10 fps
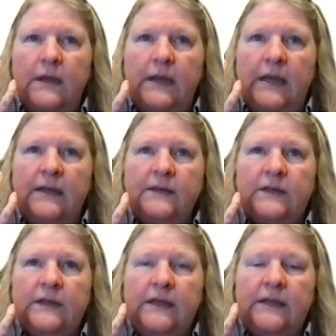It
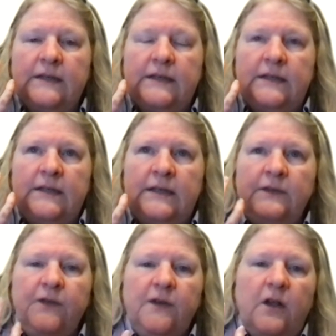is
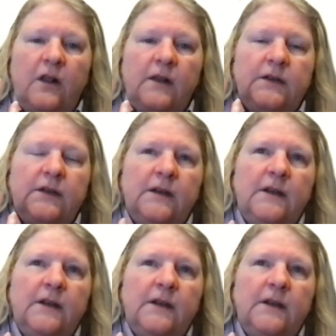difficult